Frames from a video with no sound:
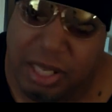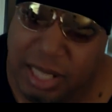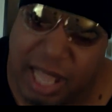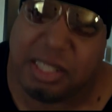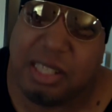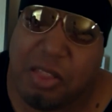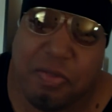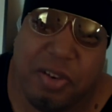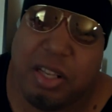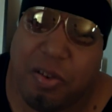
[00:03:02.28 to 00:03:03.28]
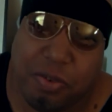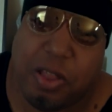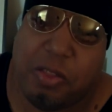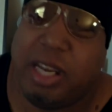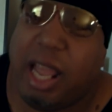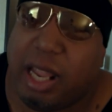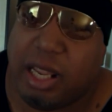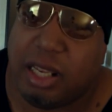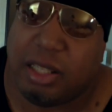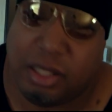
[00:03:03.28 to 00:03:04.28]
that's another video for another
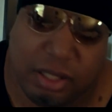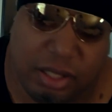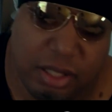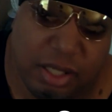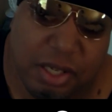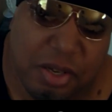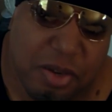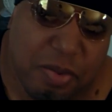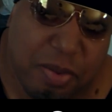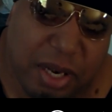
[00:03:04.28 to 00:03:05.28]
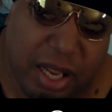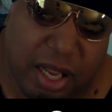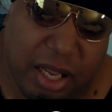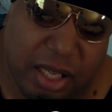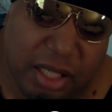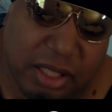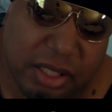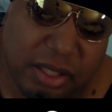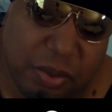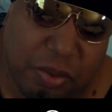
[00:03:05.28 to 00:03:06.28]
day. But
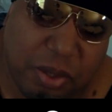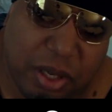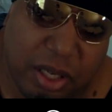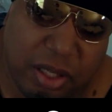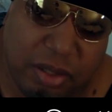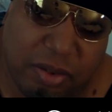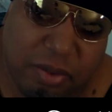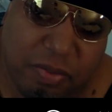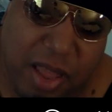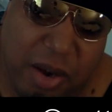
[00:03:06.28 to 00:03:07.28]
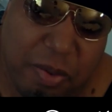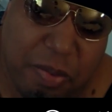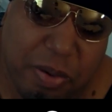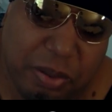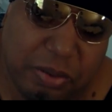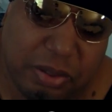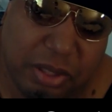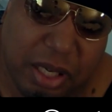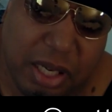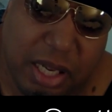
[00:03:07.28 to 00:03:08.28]
the Vladimir
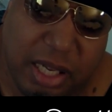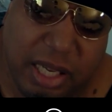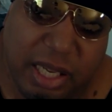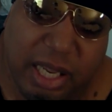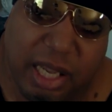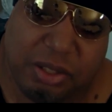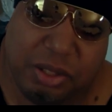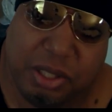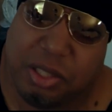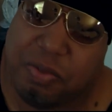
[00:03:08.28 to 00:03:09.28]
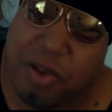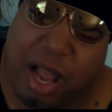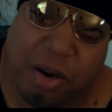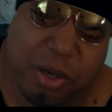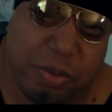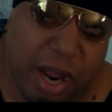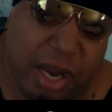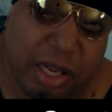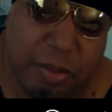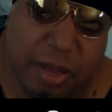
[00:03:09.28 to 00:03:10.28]
Putin, he issued his fiery
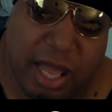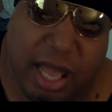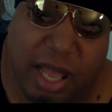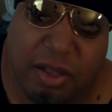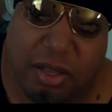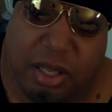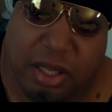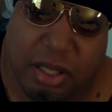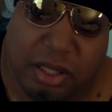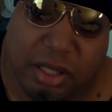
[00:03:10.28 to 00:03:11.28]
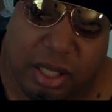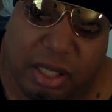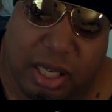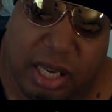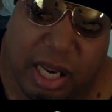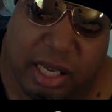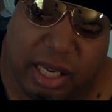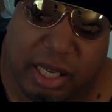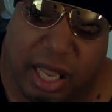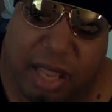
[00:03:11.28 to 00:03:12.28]
rhetoric about how the
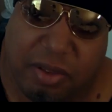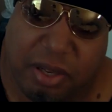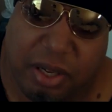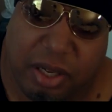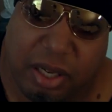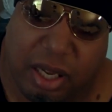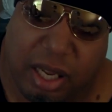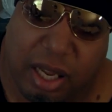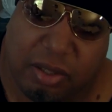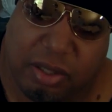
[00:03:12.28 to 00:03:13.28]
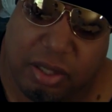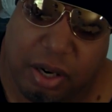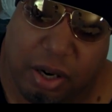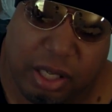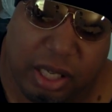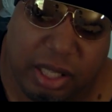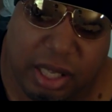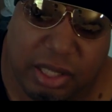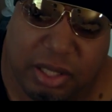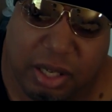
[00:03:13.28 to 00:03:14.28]
day after Turkey
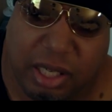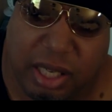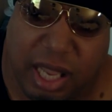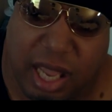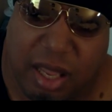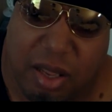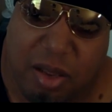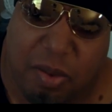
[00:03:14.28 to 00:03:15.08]
this, Turkey that.